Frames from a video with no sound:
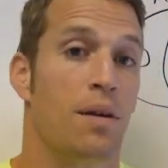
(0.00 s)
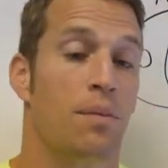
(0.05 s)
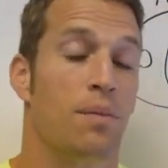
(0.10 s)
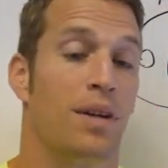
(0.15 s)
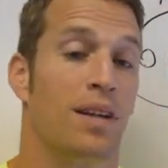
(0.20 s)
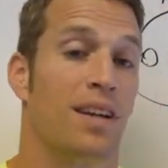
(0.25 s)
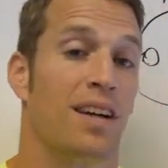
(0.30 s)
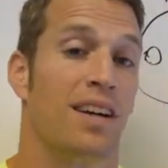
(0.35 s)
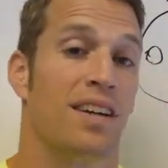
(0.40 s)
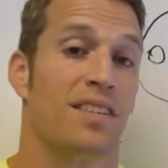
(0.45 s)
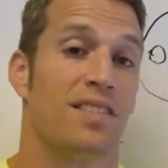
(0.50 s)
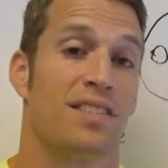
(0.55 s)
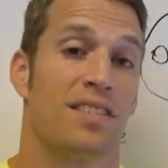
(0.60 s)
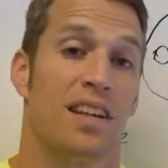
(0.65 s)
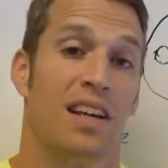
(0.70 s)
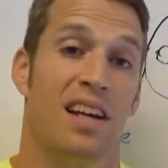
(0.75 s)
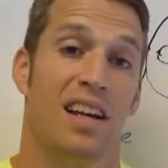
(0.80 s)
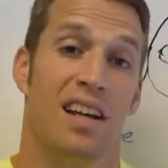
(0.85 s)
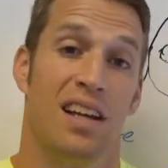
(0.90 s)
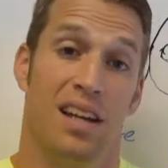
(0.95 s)

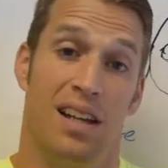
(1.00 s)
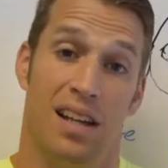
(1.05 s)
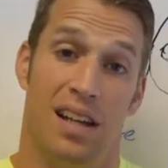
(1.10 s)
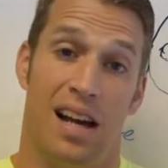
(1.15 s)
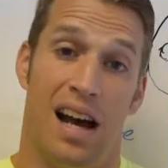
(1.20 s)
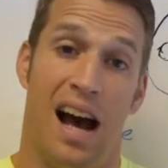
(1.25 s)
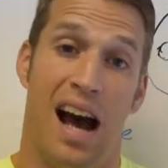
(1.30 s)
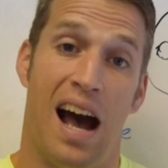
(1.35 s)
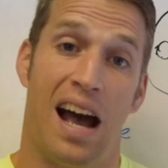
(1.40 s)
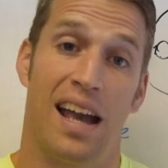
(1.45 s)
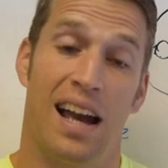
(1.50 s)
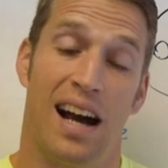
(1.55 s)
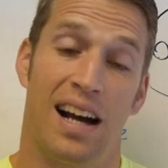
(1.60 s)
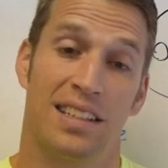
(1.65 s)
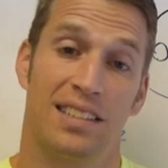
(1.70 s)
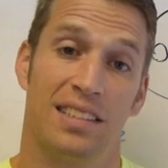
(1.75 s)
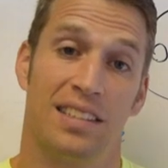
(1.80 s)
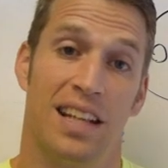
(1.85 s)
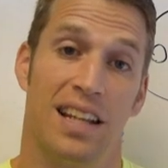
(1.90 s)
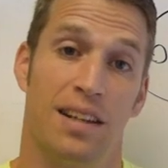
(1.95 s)
because high
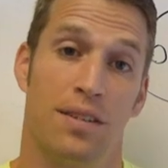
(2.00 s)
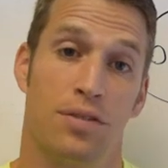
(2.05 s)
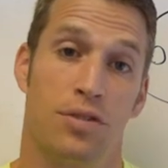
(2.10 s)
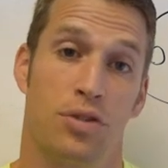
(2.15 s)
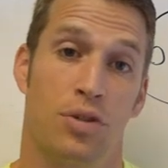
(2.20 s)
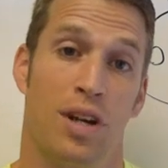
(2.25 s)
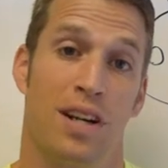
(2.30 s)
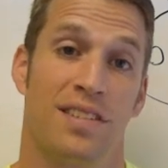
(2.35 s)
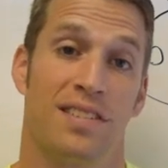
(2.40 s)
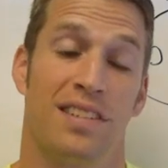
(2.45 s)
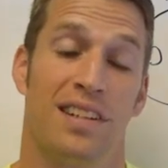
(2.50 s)
oxidative stress